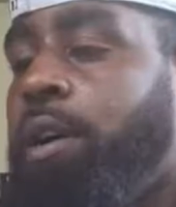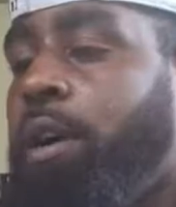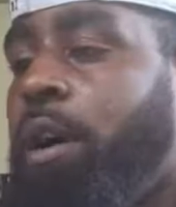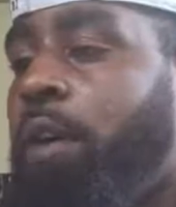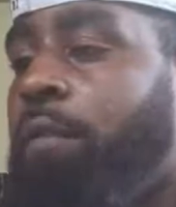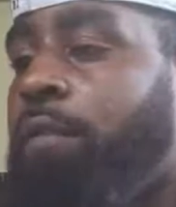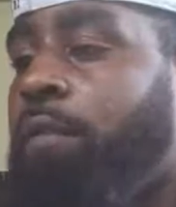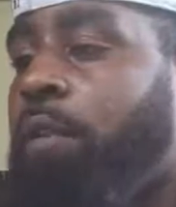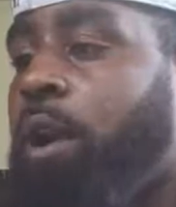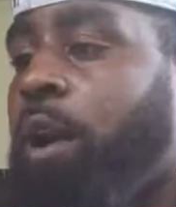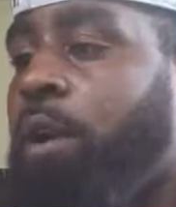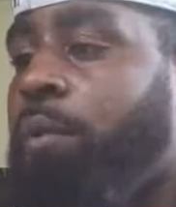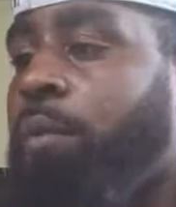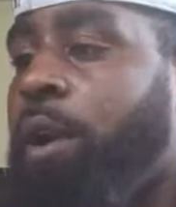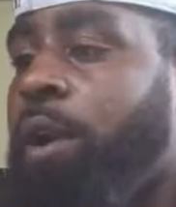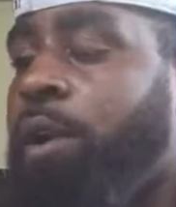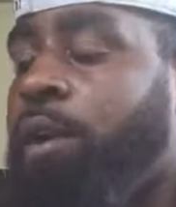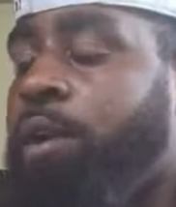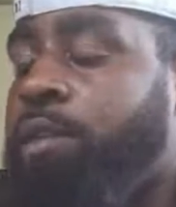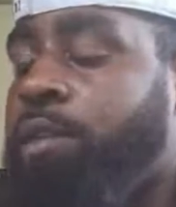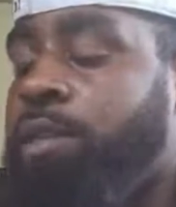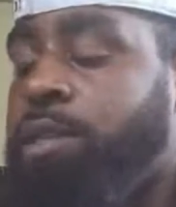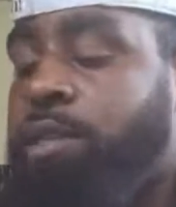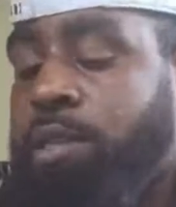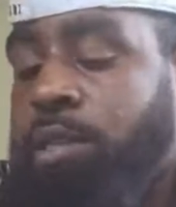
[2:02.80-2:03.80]
overall
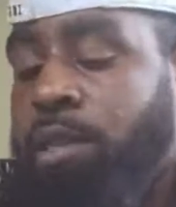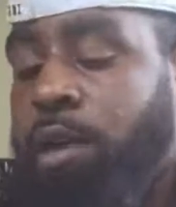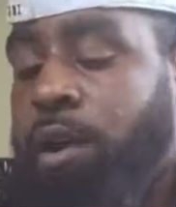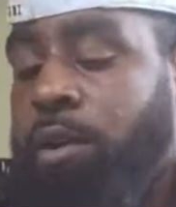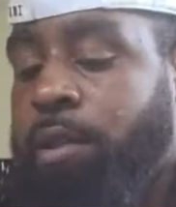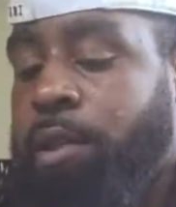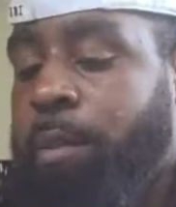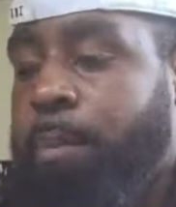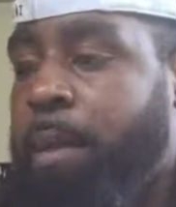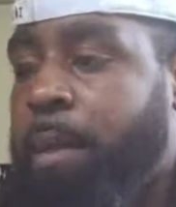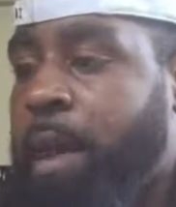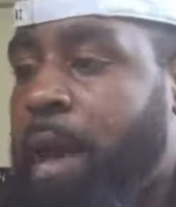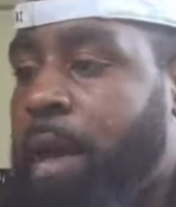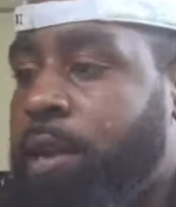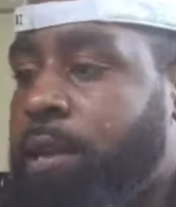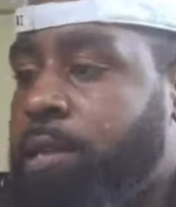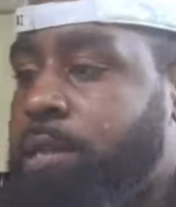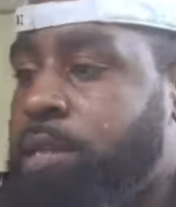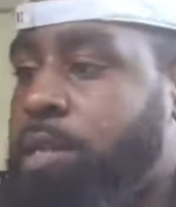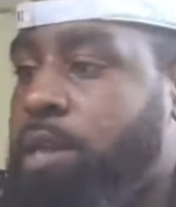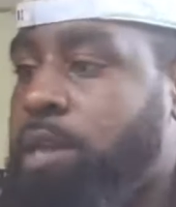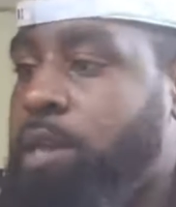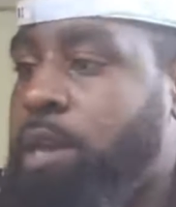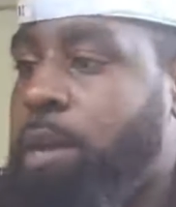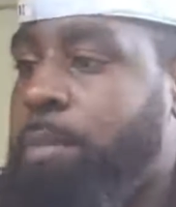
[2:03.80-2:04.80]
records on the
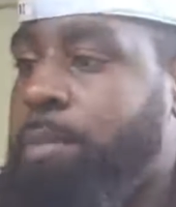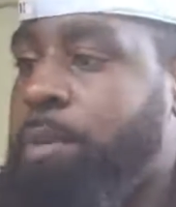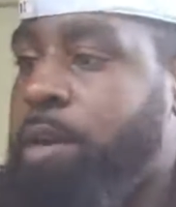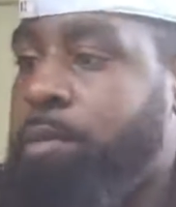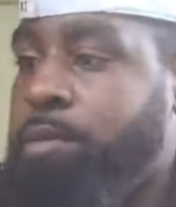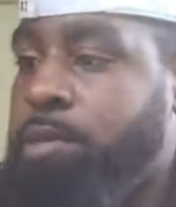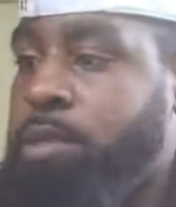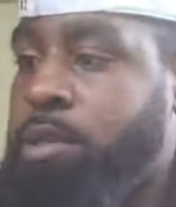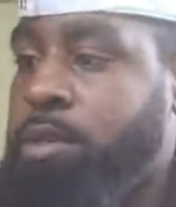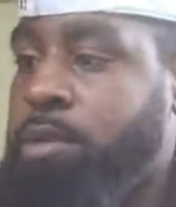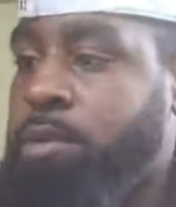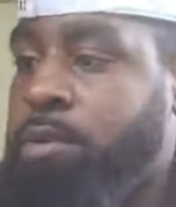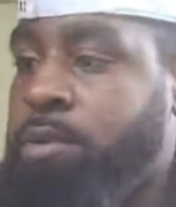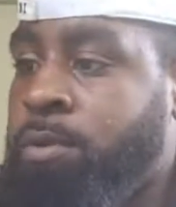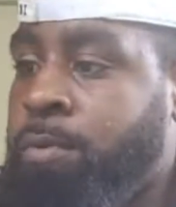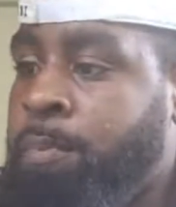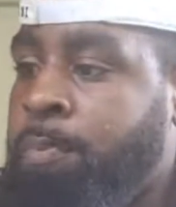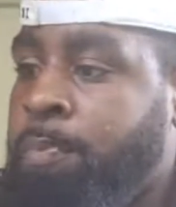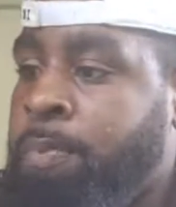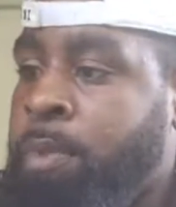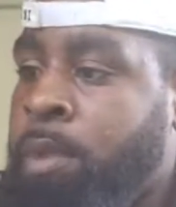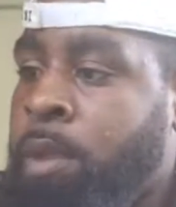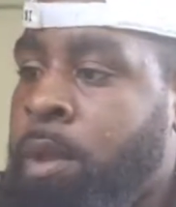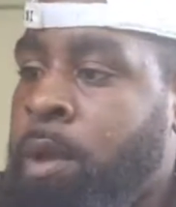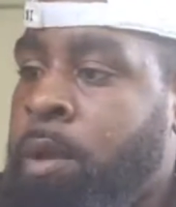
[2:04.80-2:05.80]
banners here coming up soon.
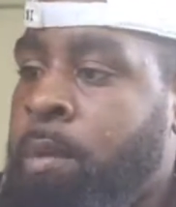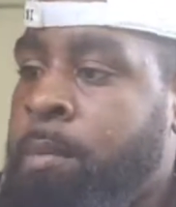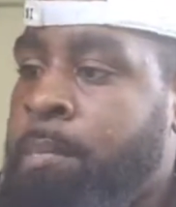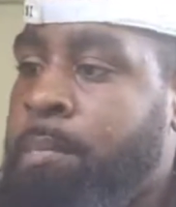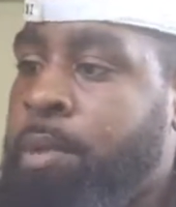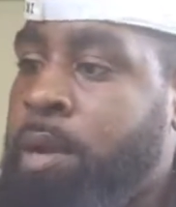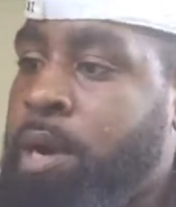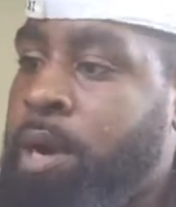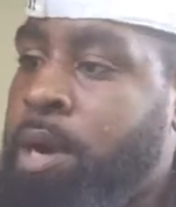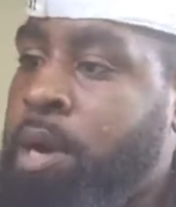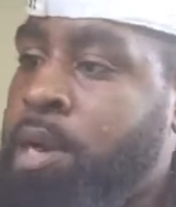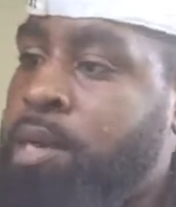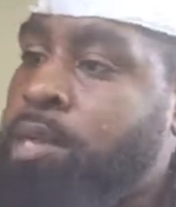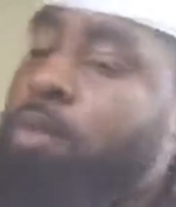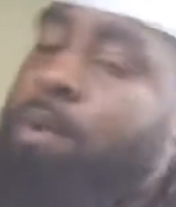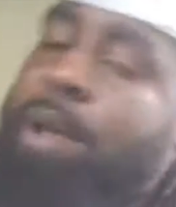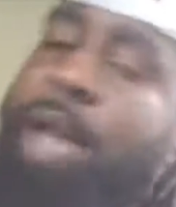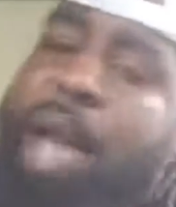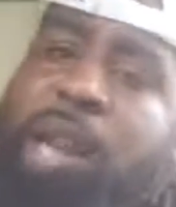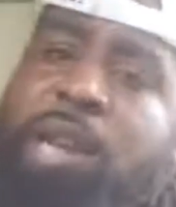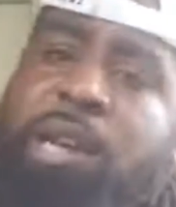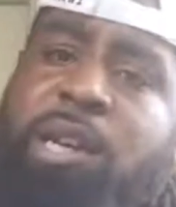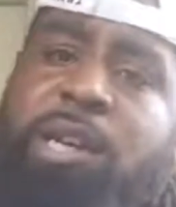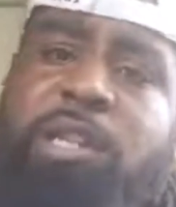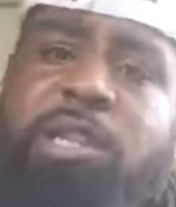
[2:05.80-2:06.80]
But
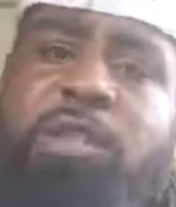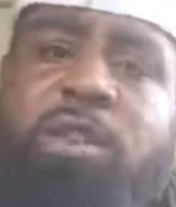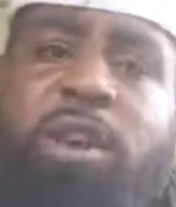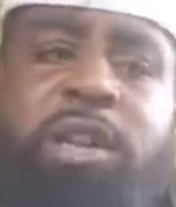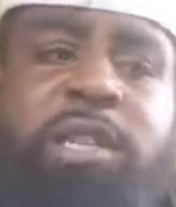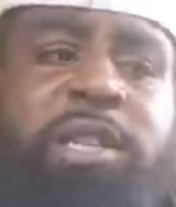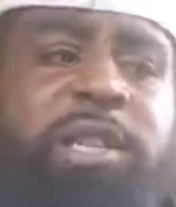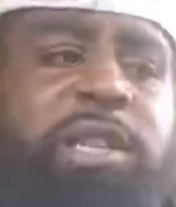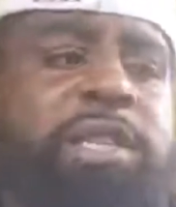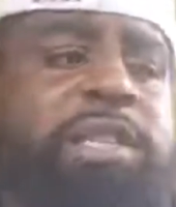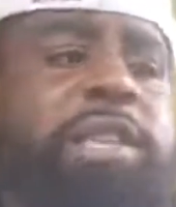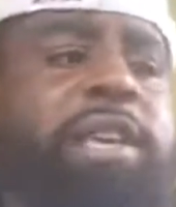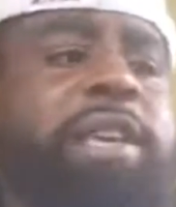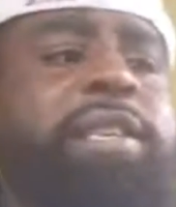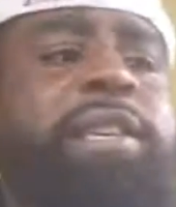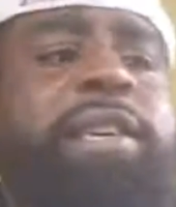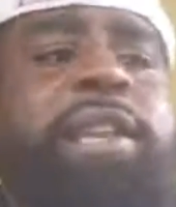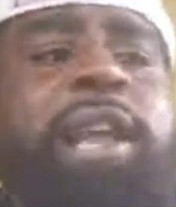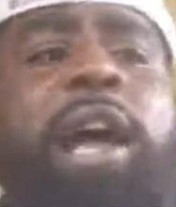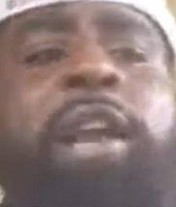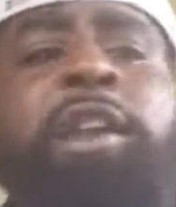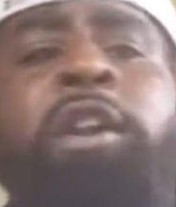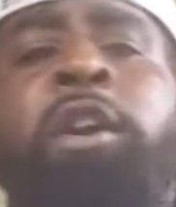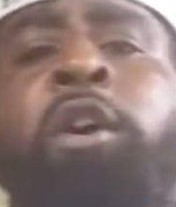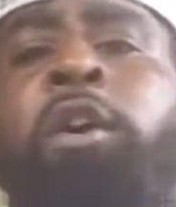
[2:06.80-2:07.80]
had a good start to the season,
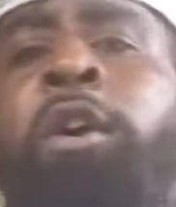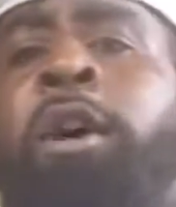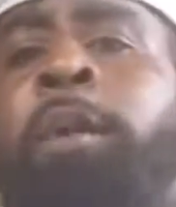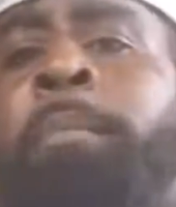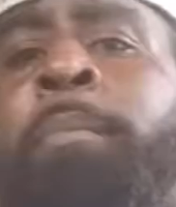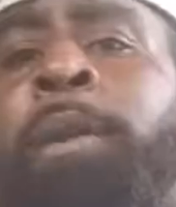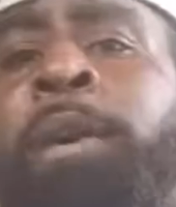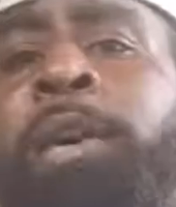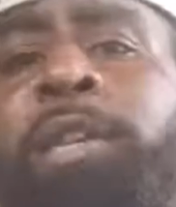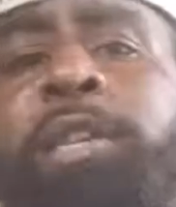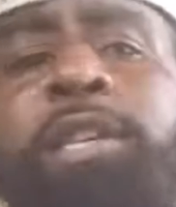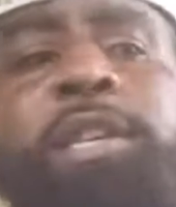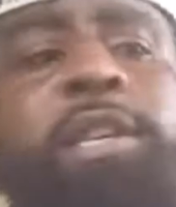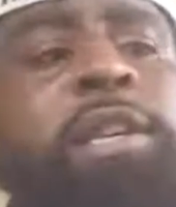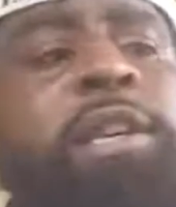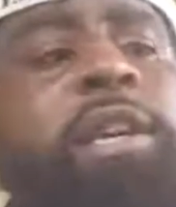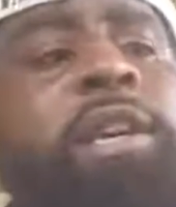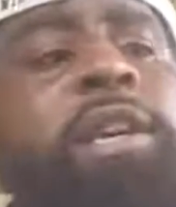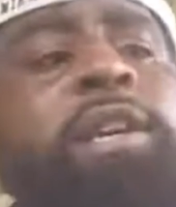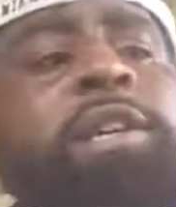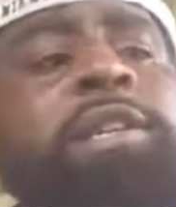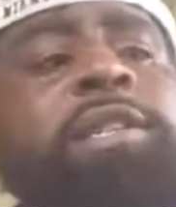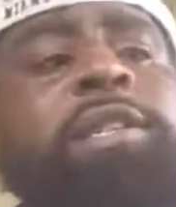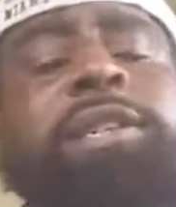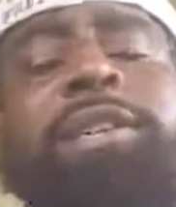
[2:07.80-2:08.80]
not knowing much.
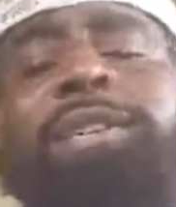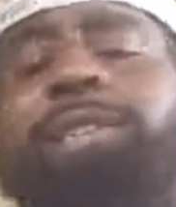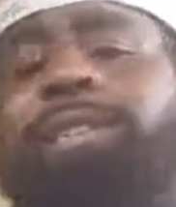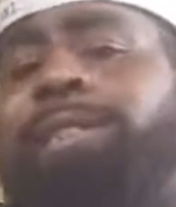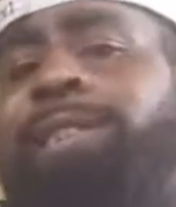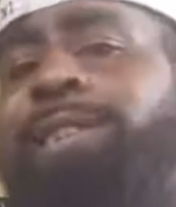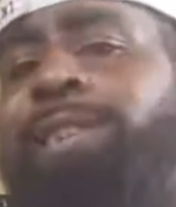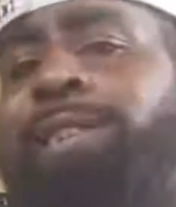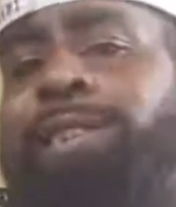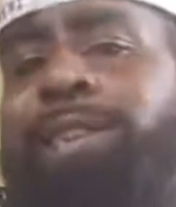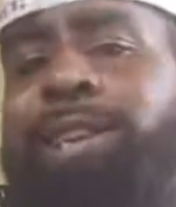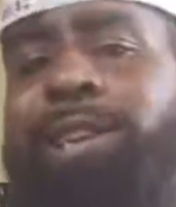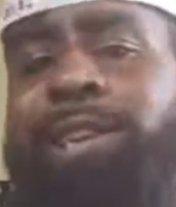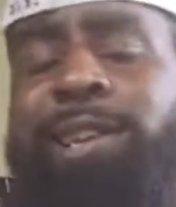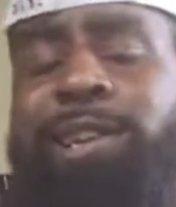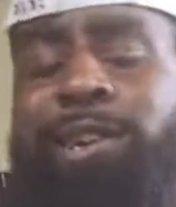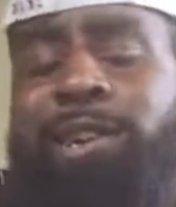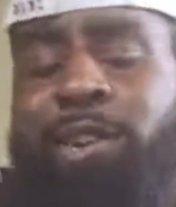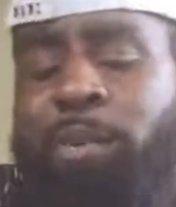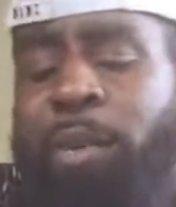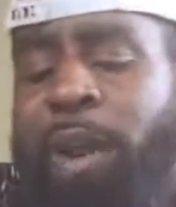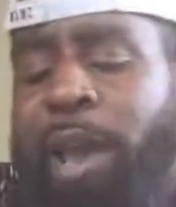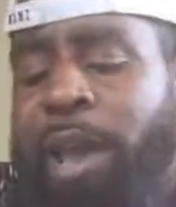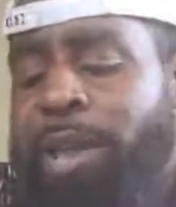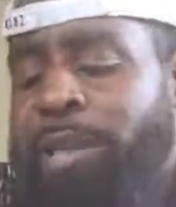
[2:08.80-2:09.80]
Season just getting
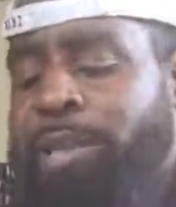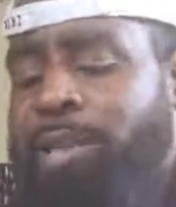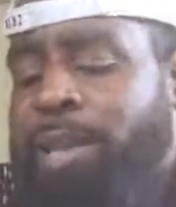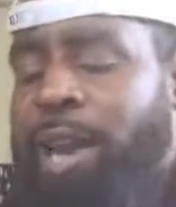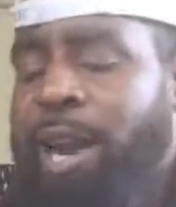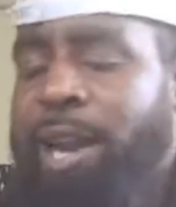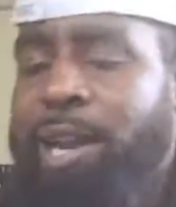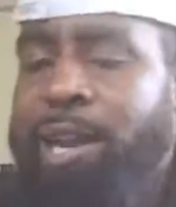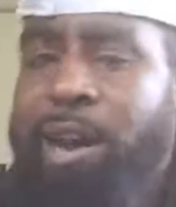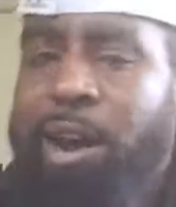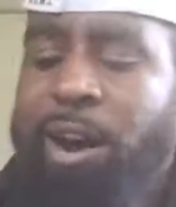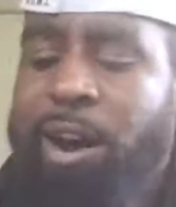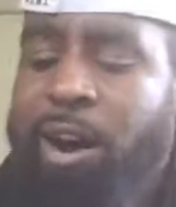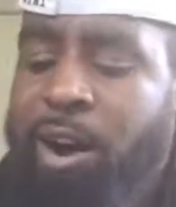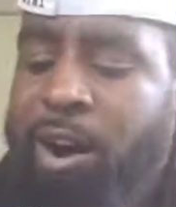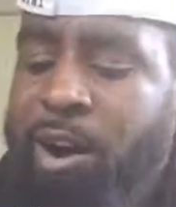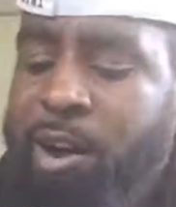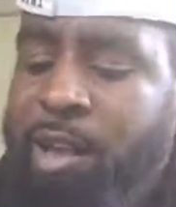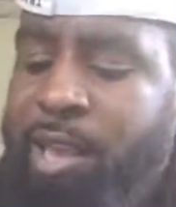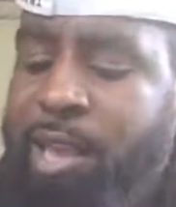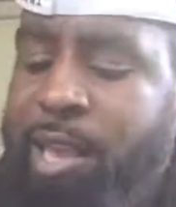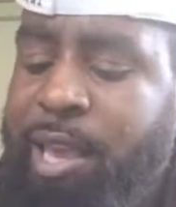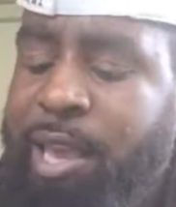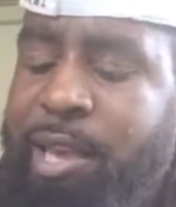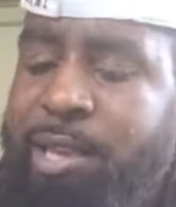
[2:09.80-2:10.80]
underway. It's kind of
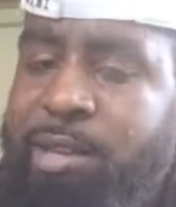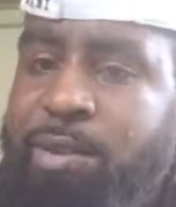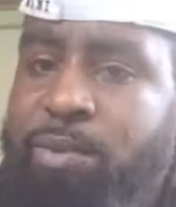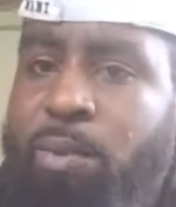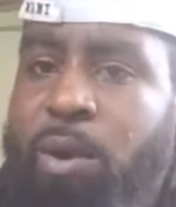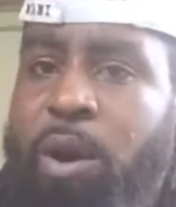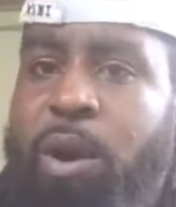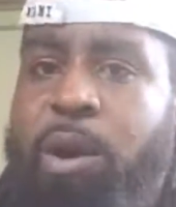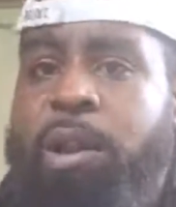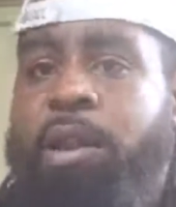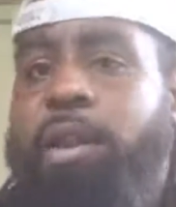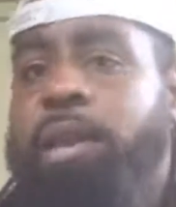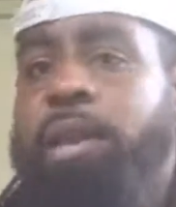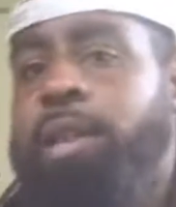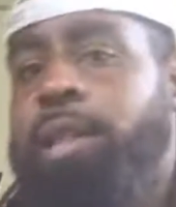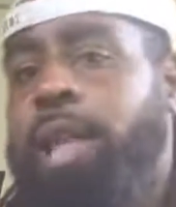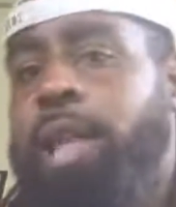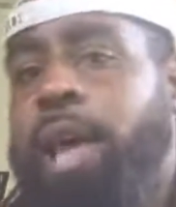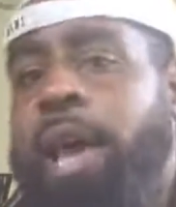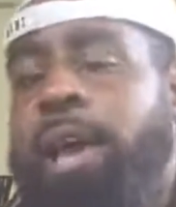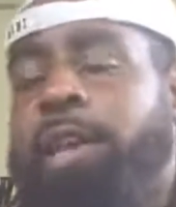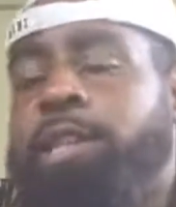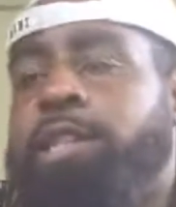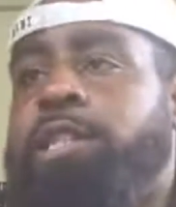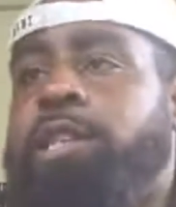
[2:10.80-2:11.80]
all guesswork in
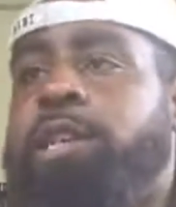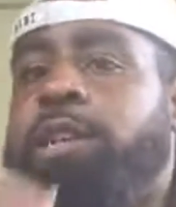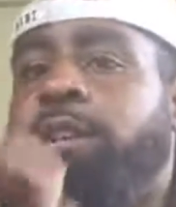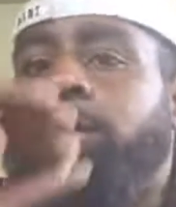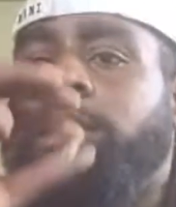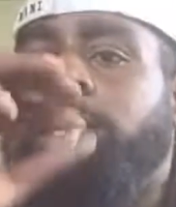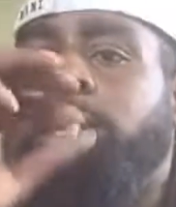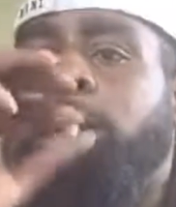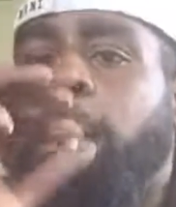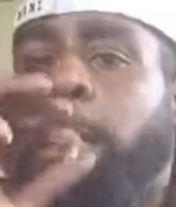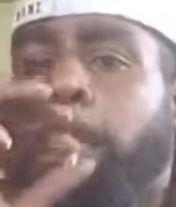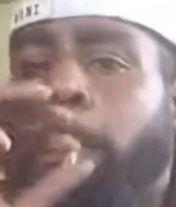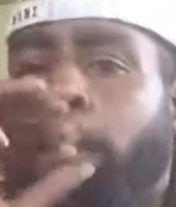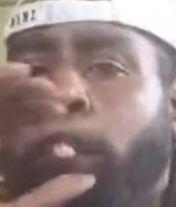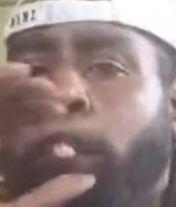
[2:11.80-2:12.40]
last year's